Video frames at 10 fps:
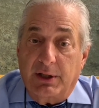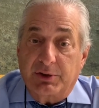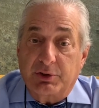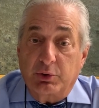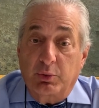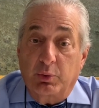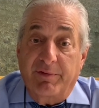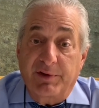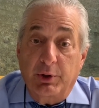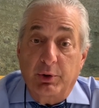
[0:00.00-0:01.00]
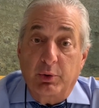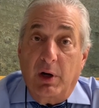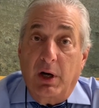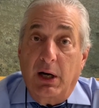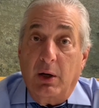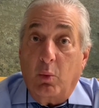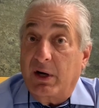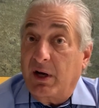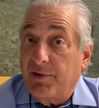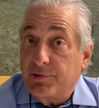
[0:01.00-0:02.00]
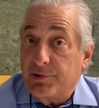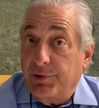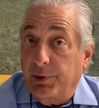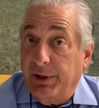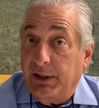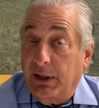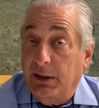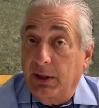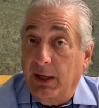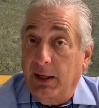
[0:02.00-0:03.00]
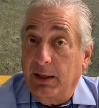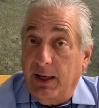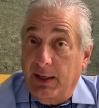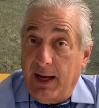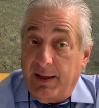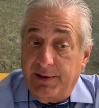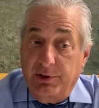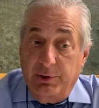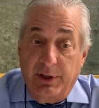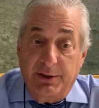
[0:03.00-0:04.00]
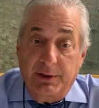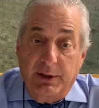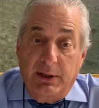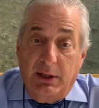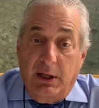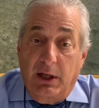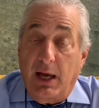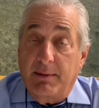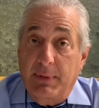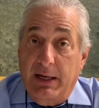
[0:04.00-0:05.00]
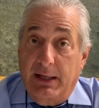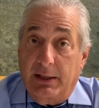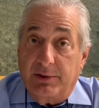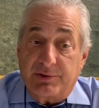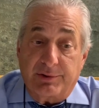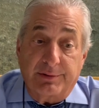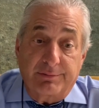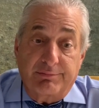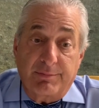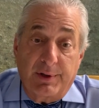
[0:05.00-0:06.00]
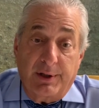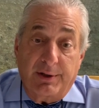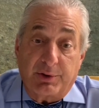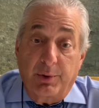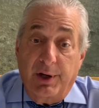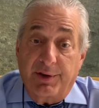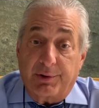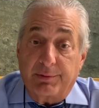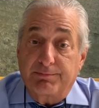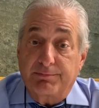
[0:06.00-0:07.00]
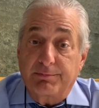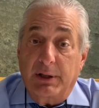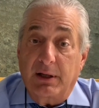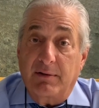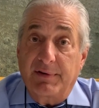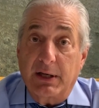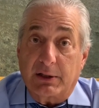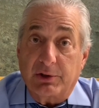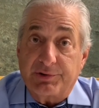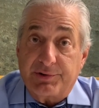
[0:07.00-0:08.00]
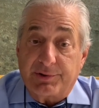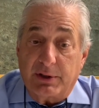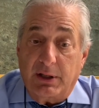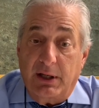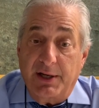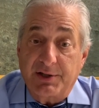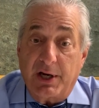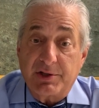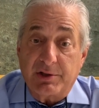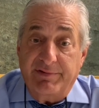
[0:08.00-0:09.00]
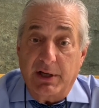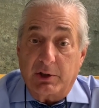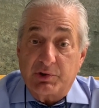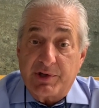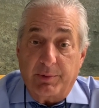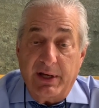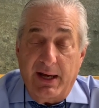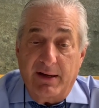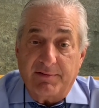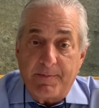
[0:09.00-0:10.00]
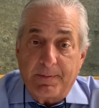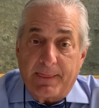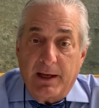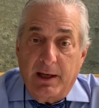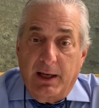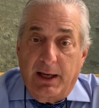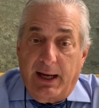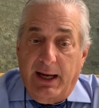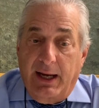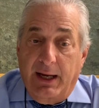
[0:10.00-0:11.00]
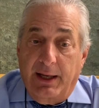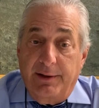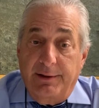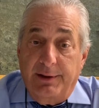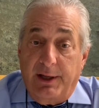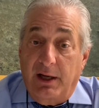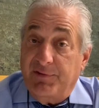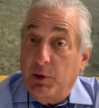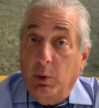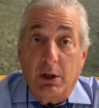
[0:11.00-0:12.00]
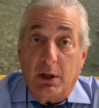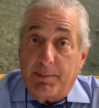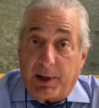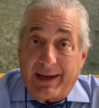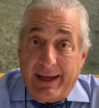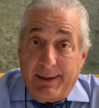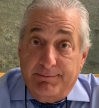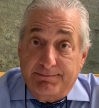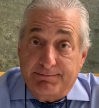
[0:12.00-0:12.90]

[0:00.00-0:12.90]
to review what others are doing and how they do it at meetings and through other vehicles, educational vehicles that we have. And if you will, up our game.